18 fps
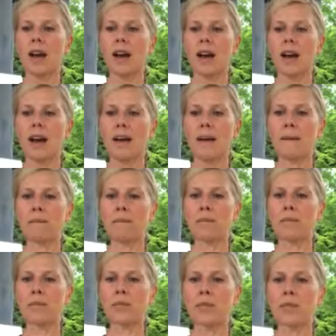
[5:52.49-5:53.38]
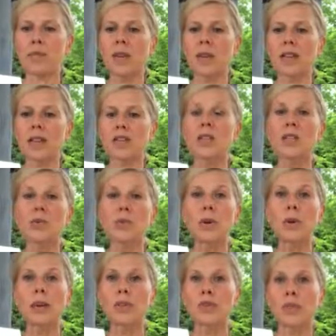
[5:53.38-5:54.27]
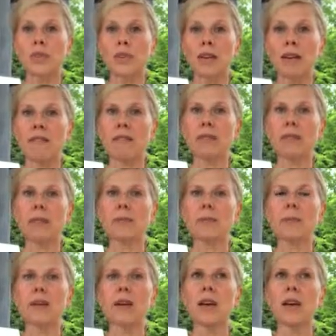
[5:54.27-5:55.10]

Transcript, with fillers: Um, the sweet flavor,